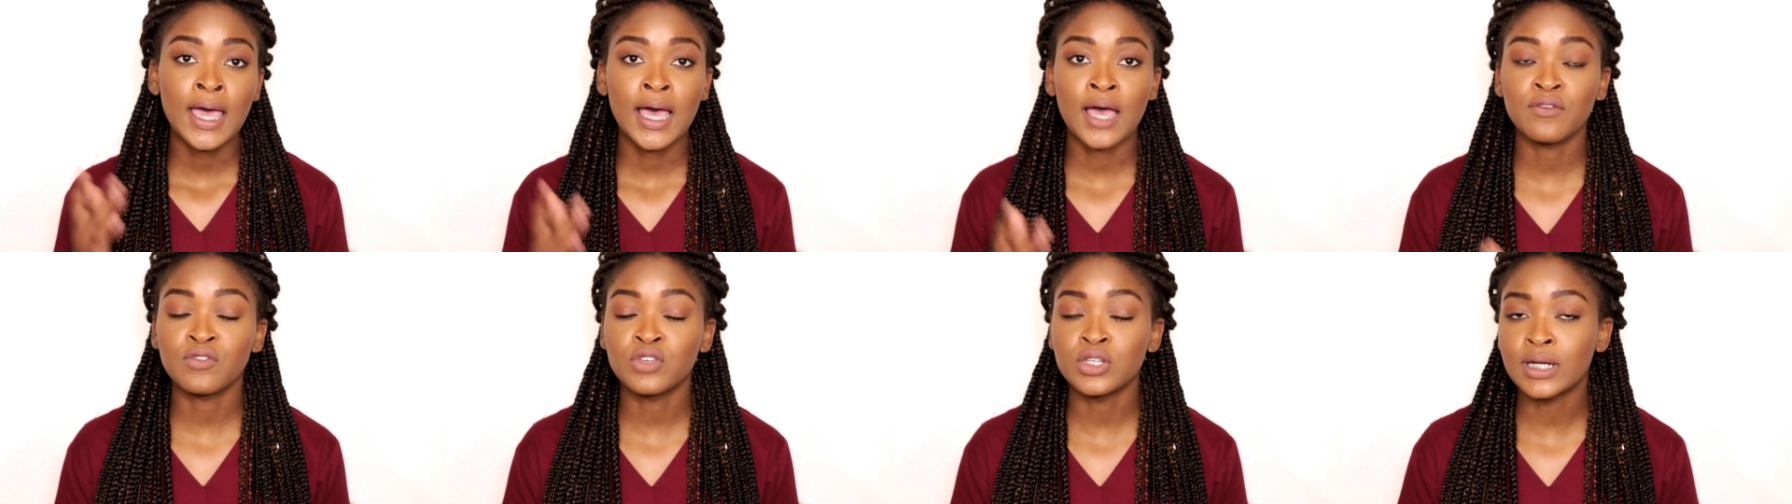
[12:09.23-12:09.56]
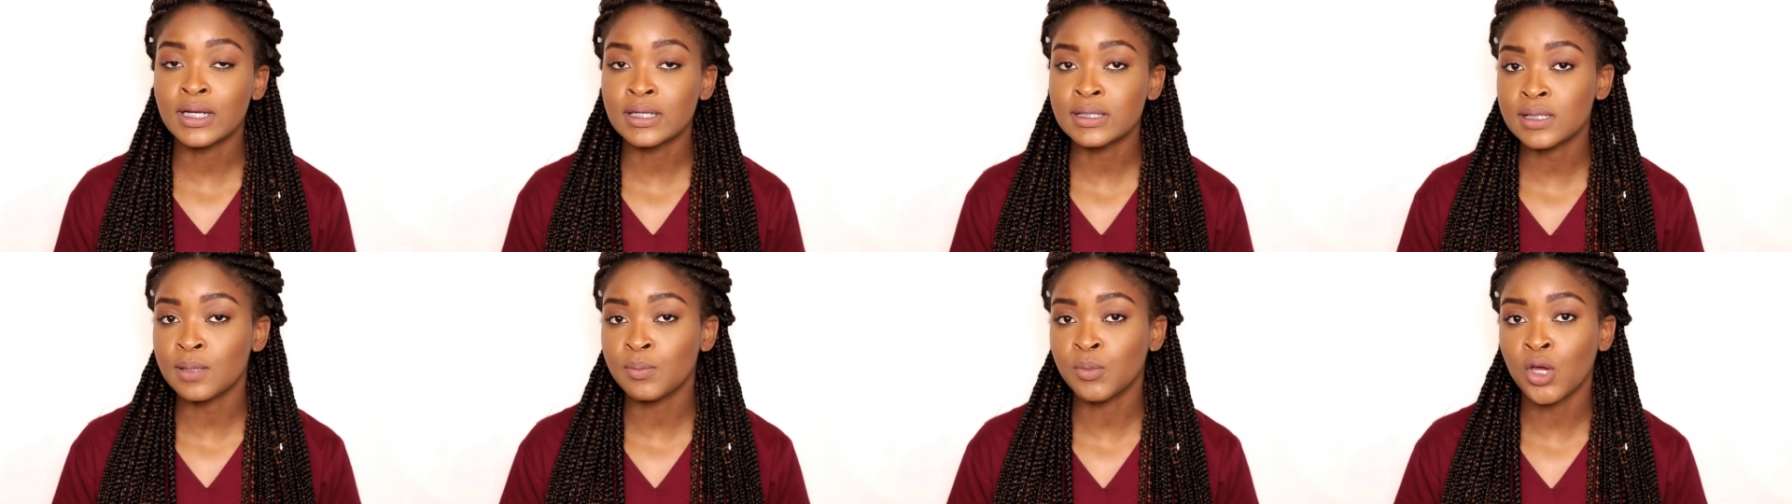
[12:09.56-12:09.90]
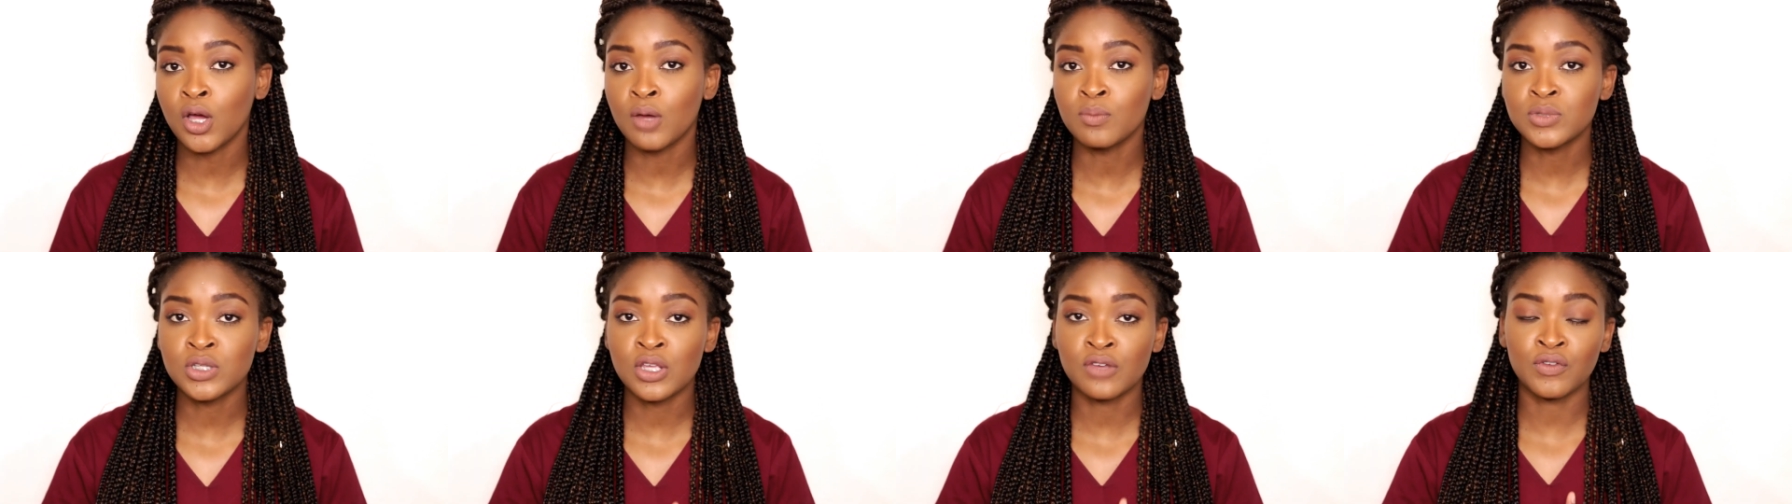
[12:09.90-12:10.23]
Have you done some
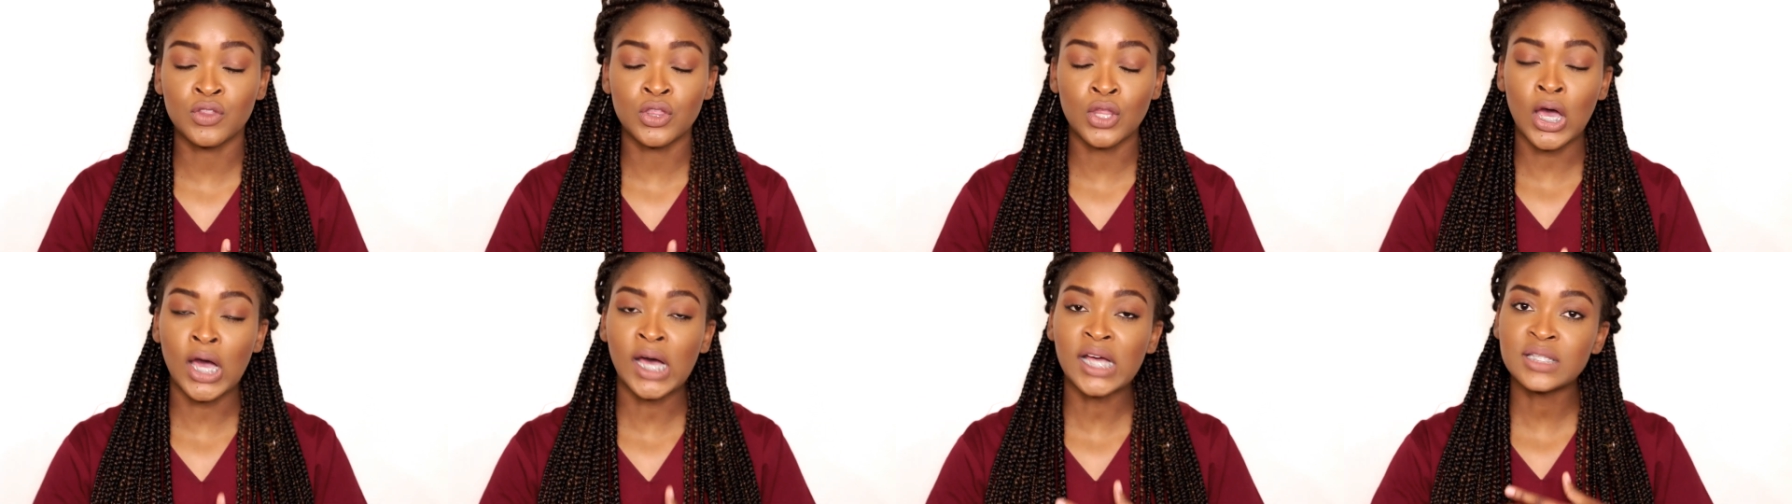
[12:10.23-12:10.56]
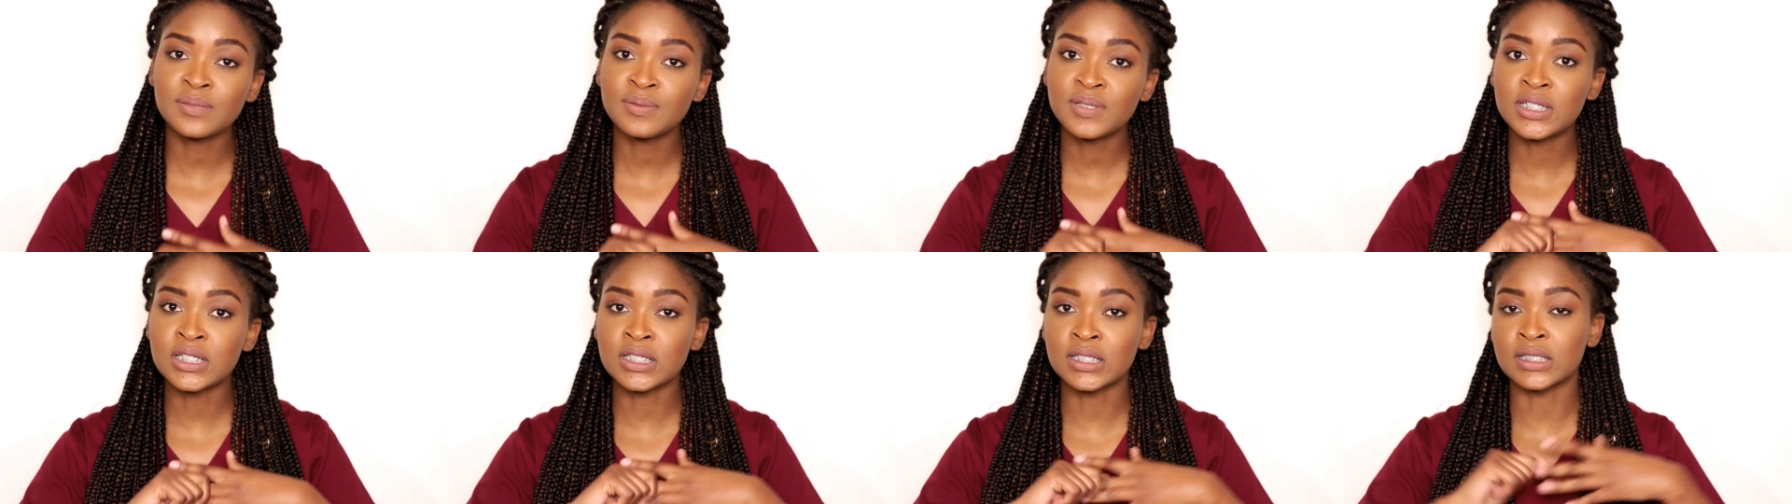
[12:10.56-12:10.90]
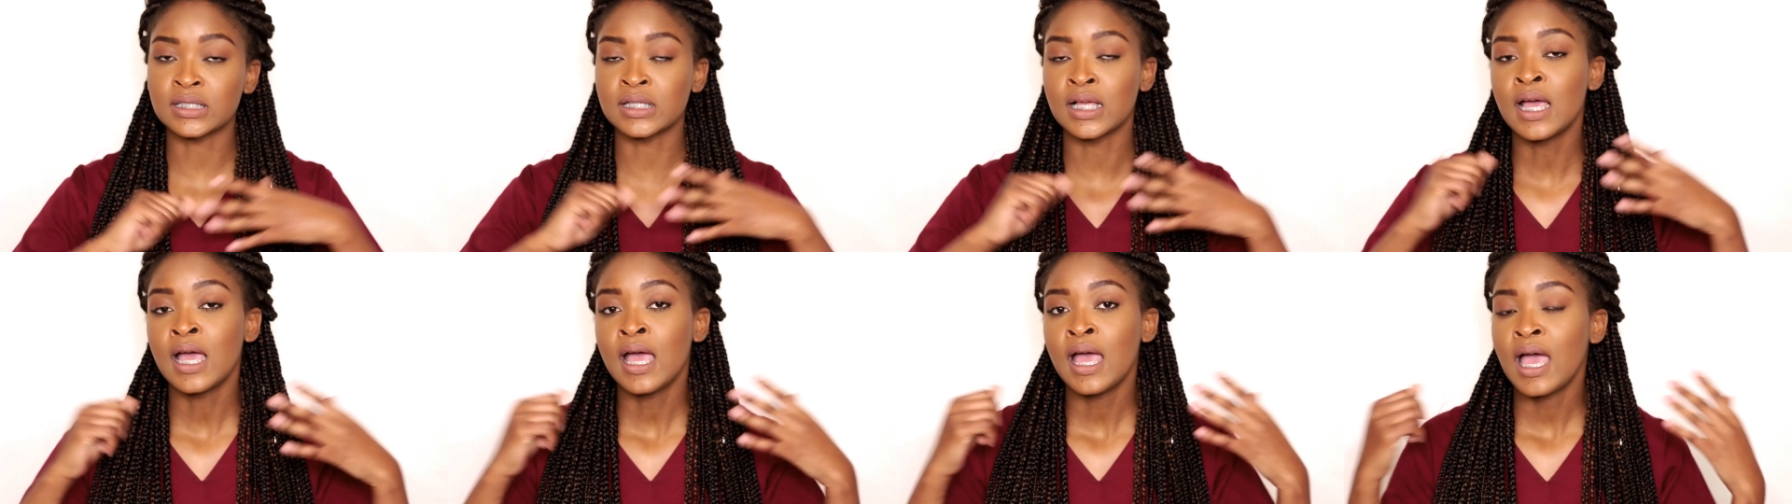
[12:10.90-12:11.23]
comserve in the
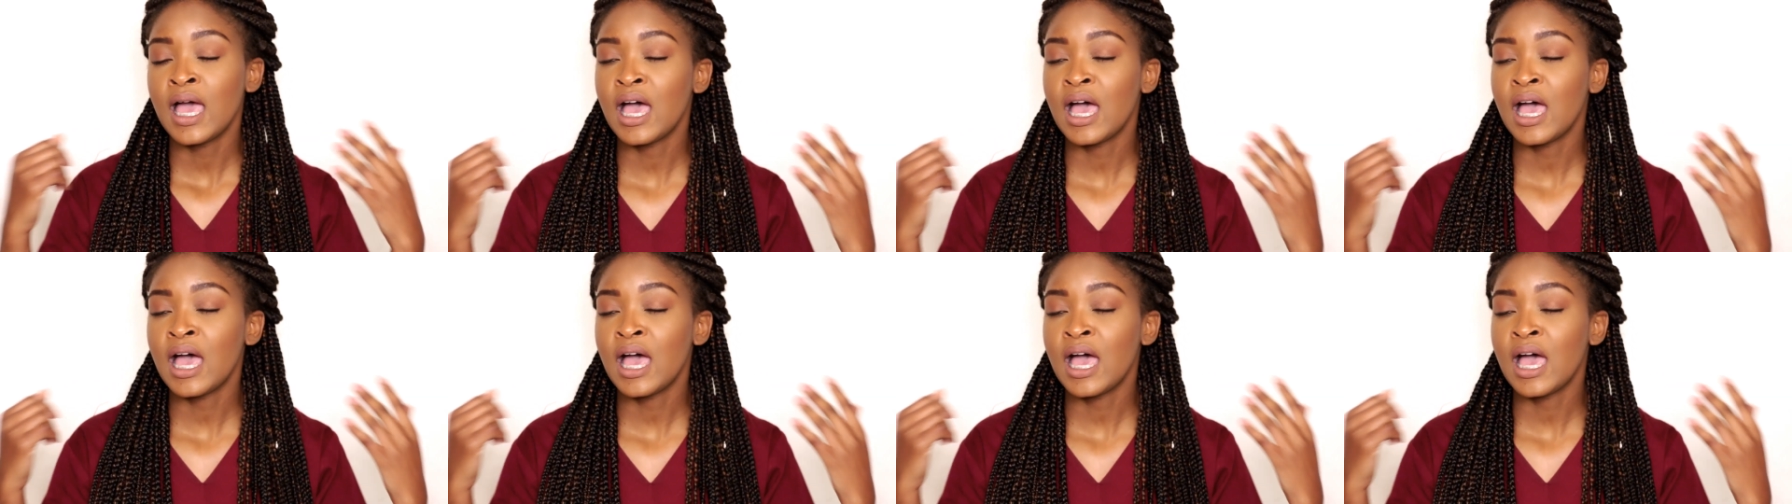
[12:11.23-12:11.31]
hospital?